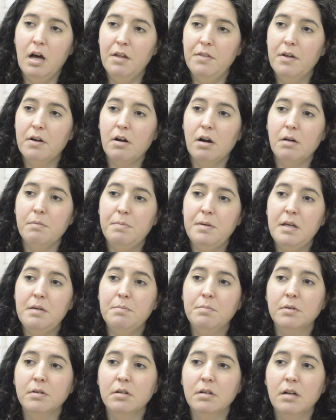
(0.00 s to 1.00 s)
There are
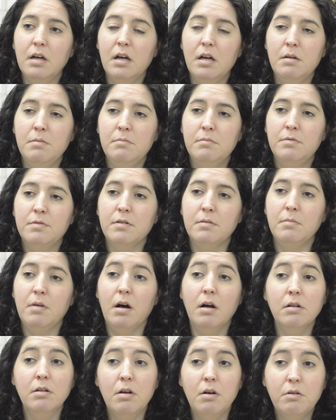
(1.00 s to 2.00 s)
people from
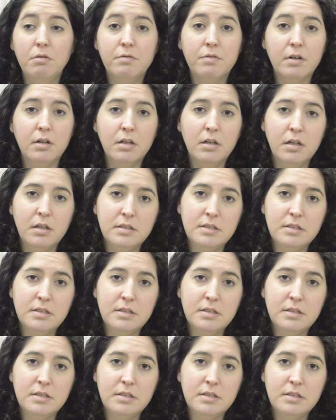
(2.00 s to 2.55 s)
all over.